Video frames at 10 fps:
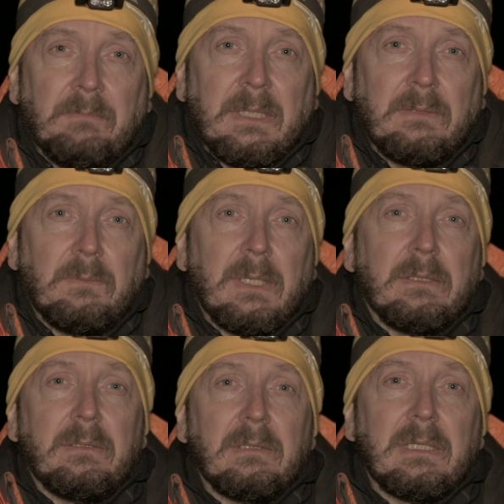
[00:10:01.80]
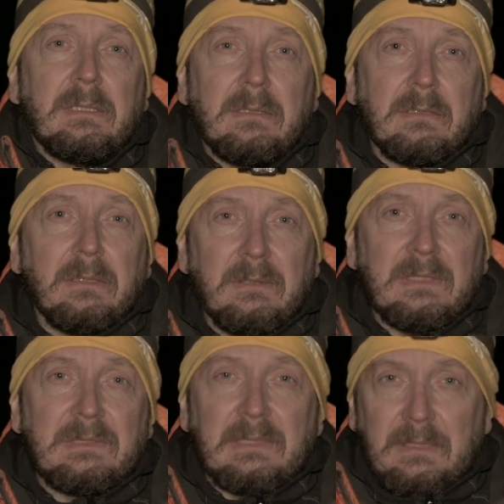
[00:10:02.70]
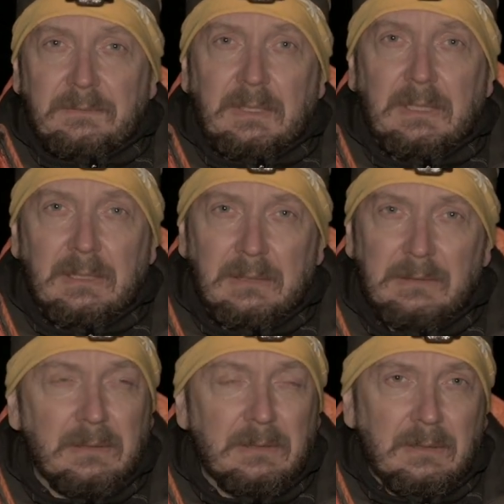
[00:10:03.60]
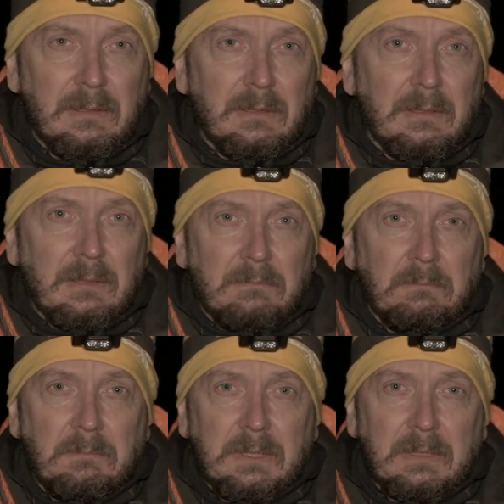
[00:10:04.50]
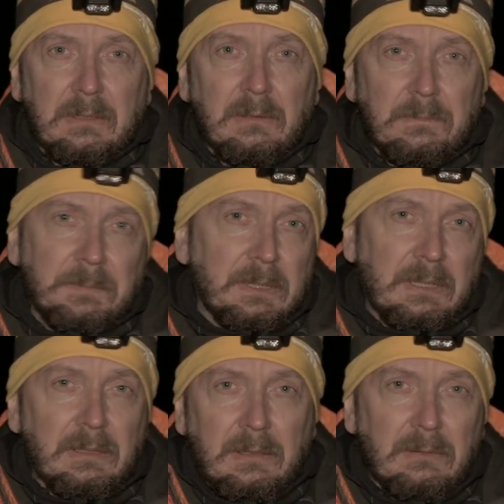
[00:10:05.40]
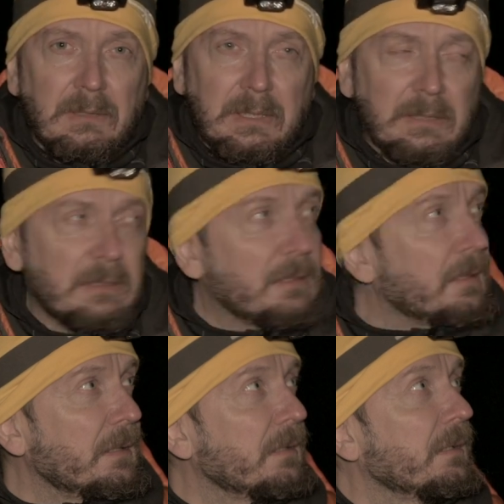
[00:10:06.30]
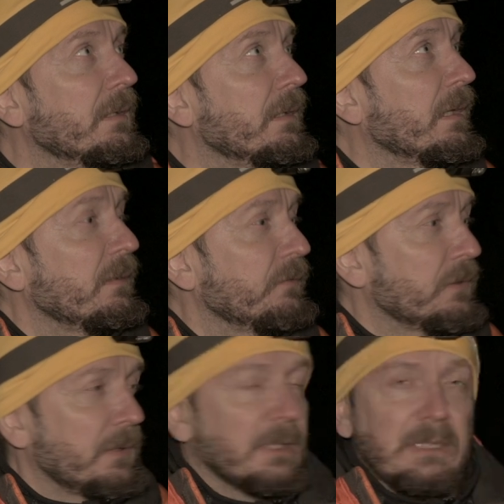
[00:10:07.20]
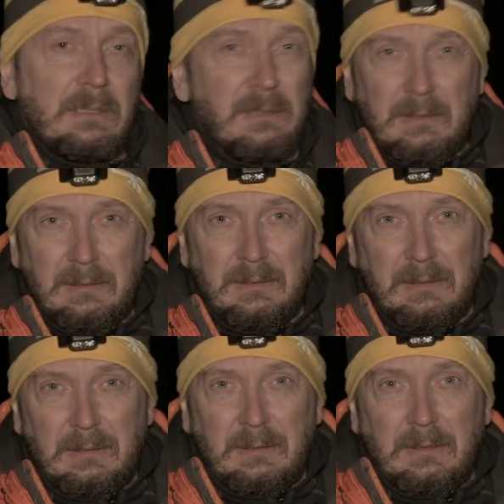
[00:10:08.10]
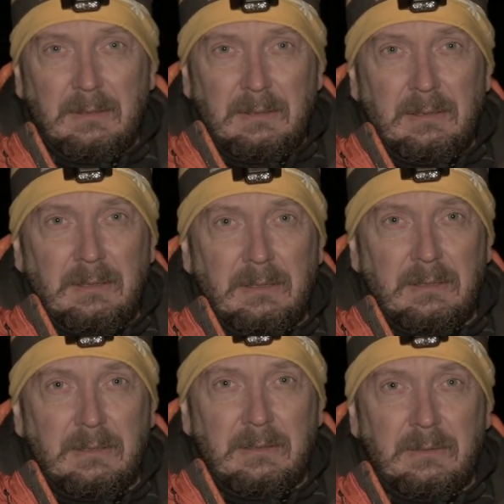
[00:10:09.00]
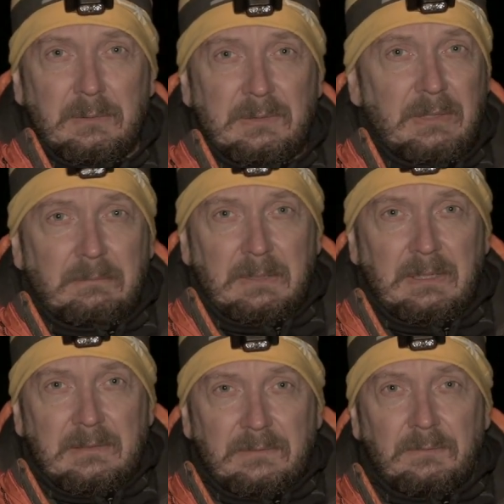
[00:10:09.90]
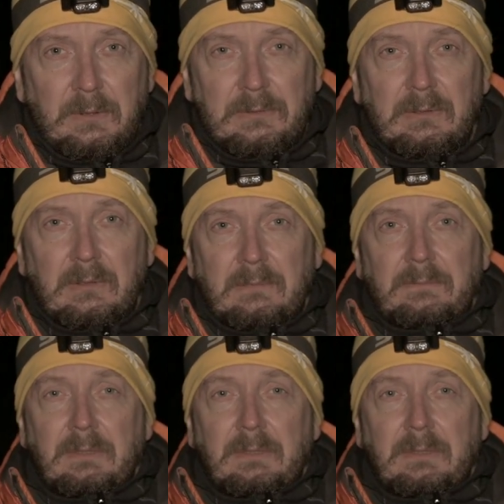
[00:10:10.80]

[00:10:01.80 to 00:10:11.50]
bad weather later this evening. But I hope I can collect enough so I can do some test version of